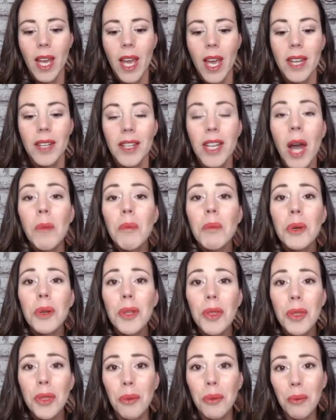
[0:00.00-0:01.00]
Number
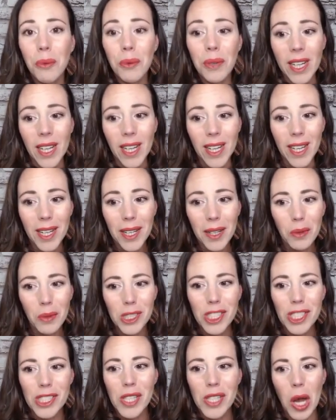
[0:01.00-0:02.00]
3, which
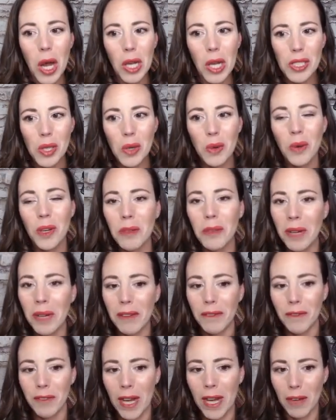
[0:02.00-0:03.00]
is also one of my
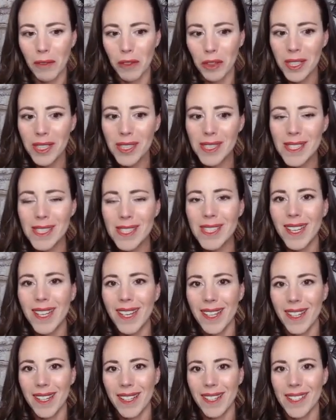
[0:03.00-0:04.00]
favorites,
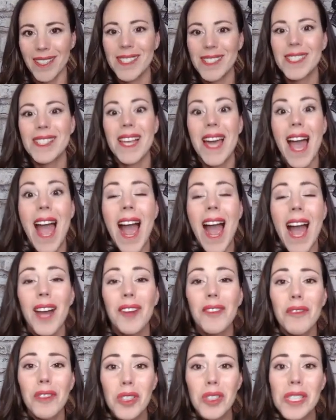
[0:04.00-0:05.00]
is
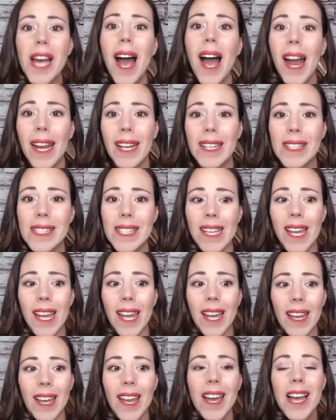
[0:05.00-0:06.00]

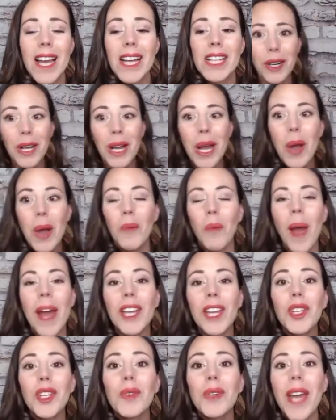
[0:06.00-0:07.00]
advertising. When
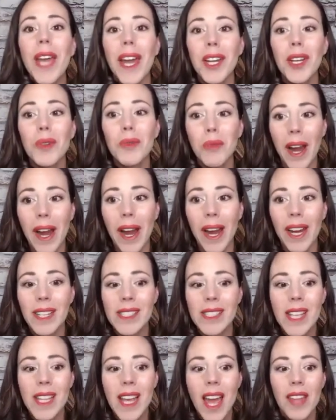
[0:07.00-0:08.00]
you get it right,
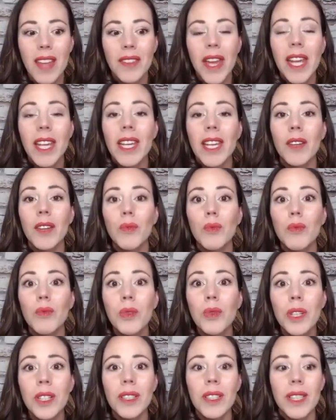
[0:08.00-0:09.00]
they can
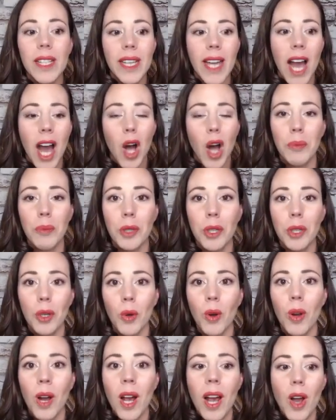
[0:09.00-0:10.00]
really help
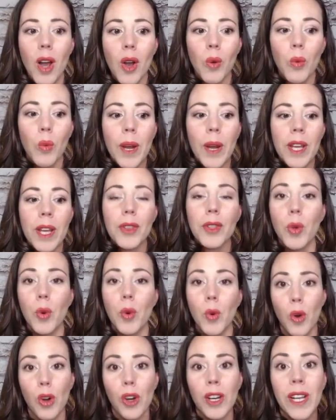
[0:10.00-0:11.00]
you with your
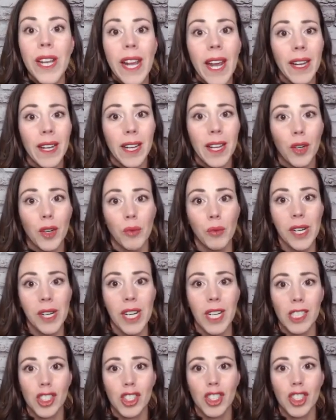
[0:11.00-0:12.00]
organic
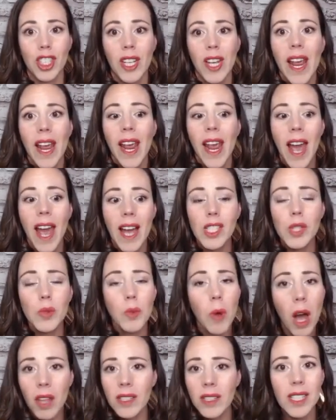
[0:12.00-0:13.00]
reach as
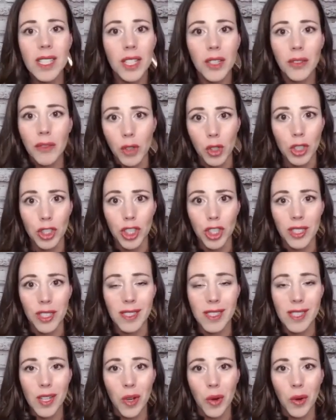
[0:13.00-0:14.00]
well as
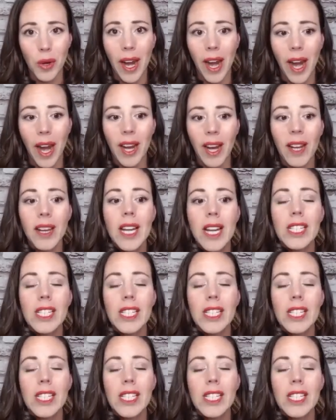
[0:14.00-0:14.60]
conversions, okay?